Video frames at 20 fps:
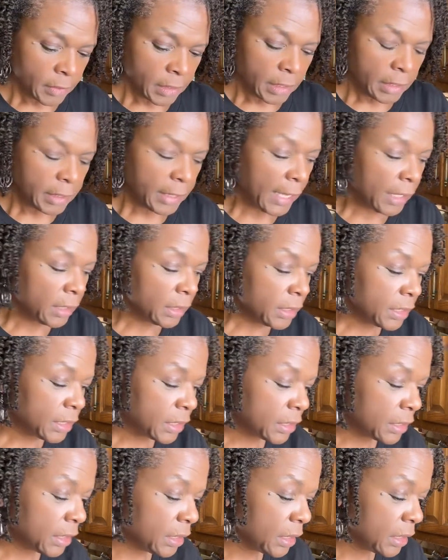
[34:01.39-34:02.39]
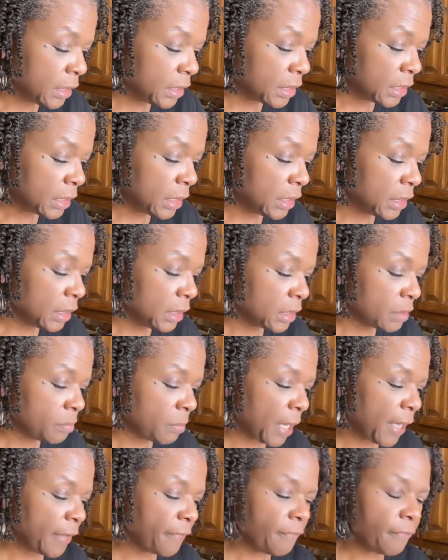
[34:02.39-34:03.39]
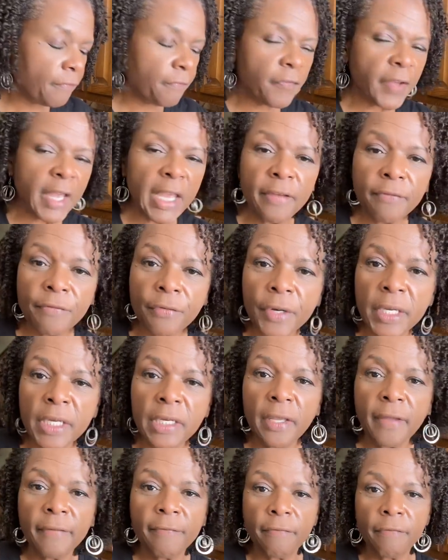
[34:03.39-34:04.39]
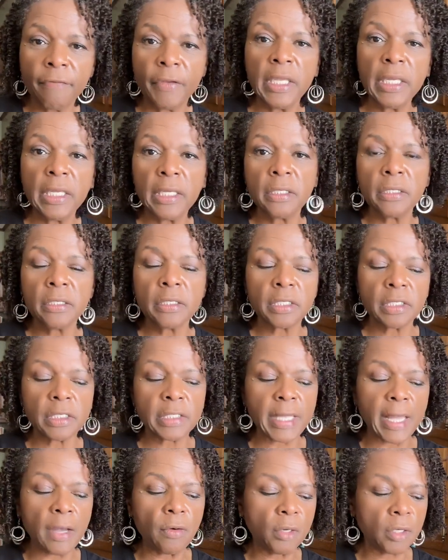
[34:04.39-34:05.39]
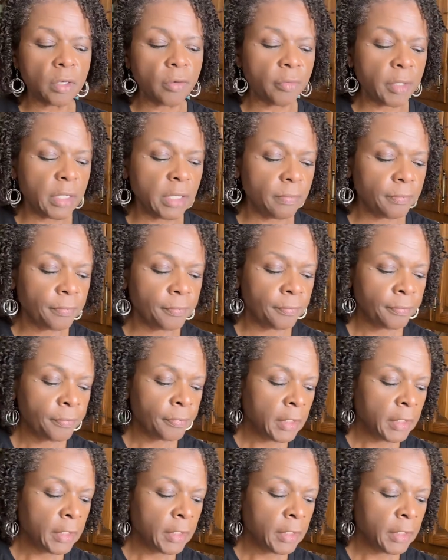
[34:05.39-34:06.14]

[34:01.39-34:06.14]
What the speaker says: now listen, this is my favorite vegan sour cream.